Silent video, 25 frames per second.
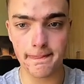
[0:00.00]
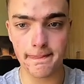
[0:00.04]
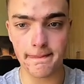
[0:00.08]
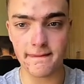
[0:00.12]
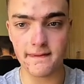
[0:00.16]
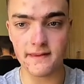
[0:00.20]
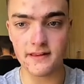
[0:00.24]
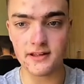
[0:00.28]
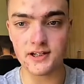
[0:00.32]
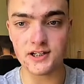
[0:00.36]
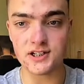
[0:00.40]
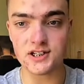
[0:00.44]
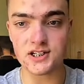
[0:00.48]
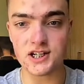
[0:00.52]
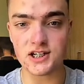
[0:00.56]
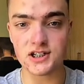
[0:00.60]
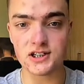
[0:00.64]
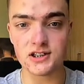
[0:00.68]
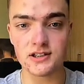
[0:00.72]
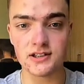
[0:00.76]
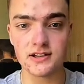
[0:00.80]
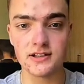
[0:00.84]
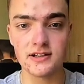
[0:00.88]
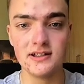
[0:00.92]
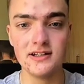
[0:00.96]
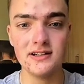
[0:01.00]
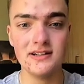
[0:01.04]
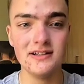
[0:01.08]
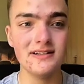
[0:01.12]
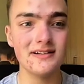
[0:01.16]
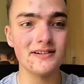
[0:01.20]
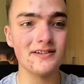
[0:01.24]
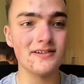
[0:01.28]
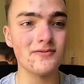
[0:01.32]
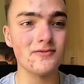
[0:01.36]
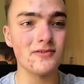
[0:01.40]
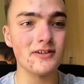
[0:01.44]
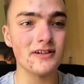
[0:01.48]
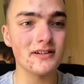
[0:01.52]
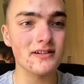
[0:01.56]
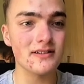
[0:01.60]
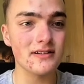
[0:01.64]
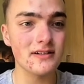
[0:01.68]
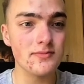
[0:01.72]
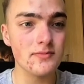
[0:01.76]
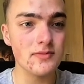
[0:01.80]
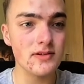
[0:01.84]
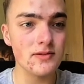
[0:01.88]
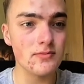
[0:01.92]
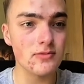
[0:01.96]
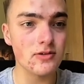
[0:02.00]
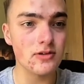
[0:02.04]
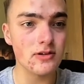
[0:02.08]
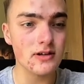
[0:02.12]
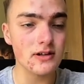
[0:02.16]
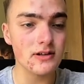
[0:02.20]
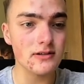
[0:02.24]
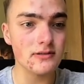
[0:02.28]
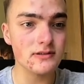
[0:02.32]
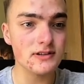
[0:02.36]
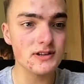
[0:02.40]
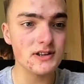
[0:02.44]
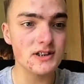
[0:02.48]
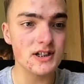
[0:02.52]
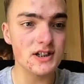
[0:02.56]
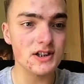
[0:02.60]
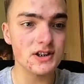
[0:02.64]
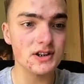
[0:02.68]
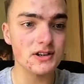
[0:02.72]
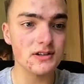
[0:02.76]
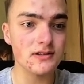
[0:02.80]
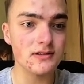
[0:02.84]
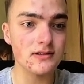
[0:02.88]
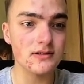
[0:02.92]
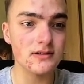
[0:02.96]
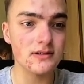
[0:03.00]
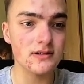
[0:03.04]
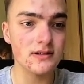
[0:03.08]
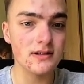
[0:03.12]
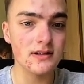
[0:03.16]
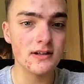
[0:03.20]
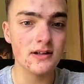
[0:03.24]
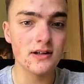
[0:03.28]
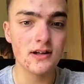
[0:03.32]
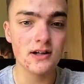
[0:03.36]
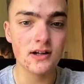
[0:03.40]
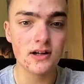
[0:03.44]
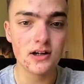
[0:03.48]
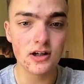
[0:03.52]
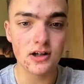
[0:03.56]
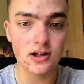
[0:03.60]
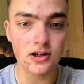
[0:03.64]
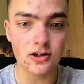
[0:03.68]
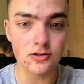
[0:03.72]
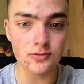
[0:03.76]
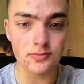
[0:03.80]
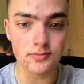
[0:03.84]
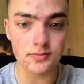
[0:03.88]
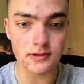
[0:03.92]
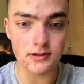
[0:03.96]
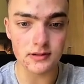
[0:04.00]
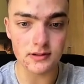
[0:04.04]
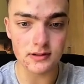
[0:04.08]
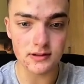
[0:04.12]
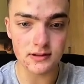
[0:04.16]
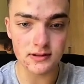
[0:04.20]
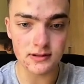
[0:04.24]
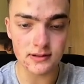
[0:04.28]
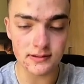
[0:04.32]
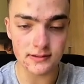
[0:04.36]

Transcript: It is actually, wait, let me log out session, open.